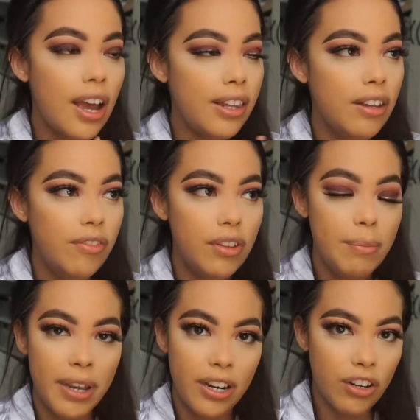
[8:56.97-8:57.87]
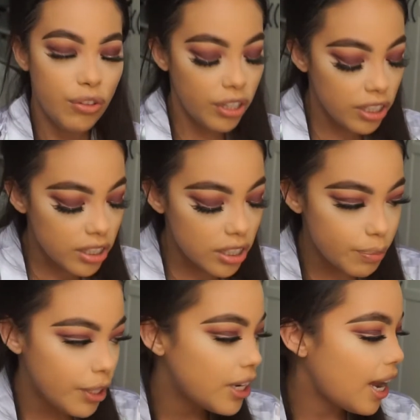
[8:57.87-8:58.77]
I loved Megan Hercules' book.